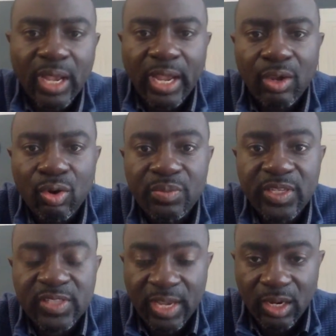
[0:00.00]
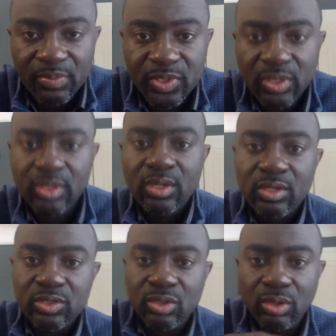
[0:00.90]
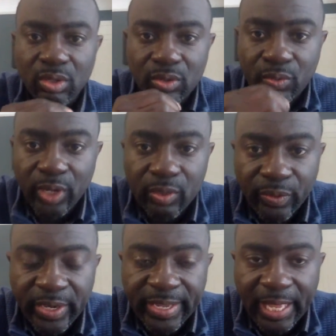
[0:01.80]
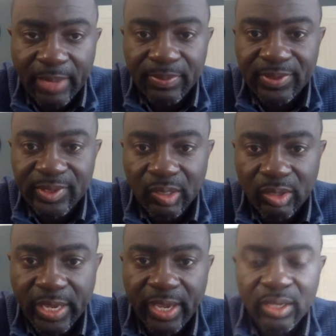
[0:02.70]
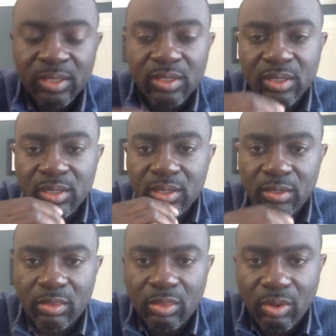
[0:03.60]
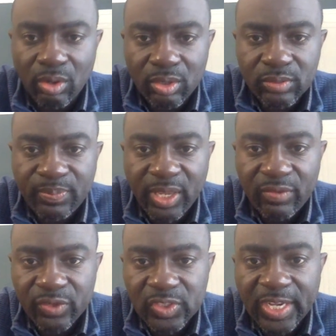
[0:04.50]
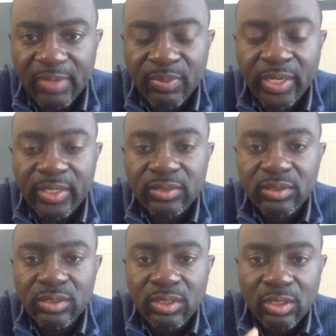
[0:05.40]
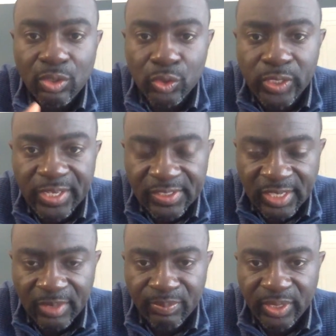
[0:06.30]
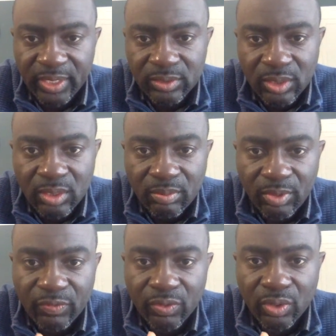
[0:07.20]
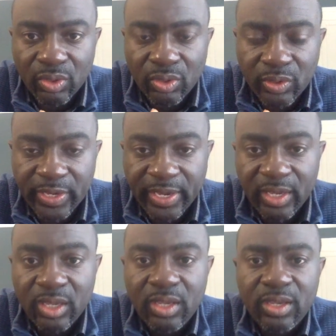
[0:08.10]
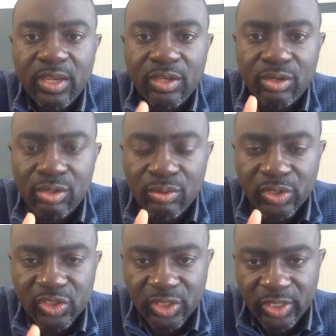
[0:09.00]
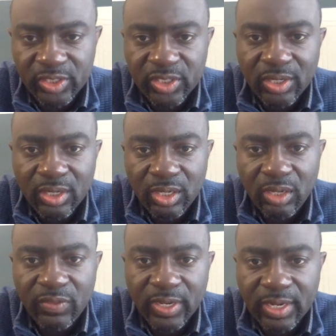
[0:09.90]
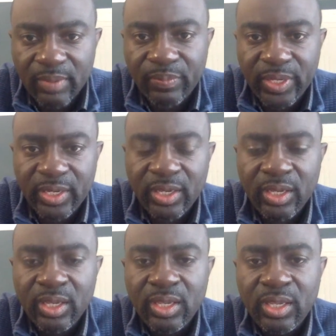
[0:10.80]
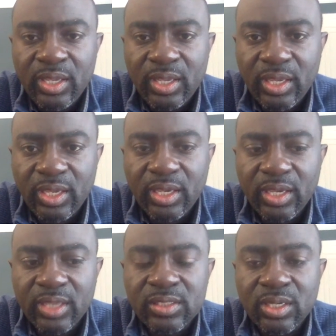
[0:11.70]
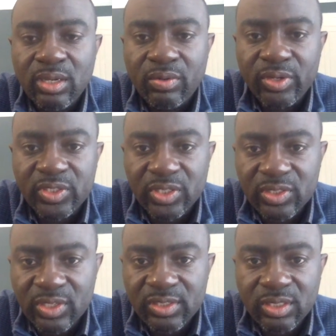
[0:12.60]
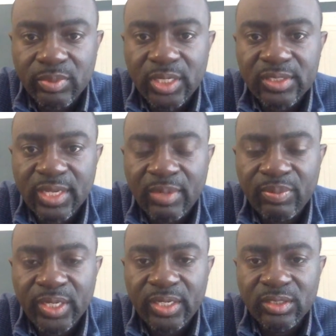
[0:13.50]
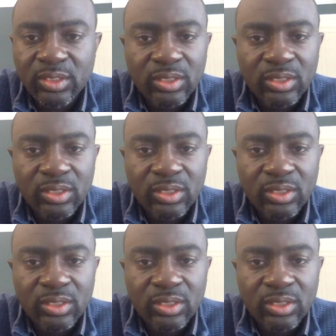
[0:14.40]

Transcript: I hope this helps. So quick recap. Okay, don't pay for site plan. You need a site plan before, okay, and you do a search. If the company is resistant about a site plan,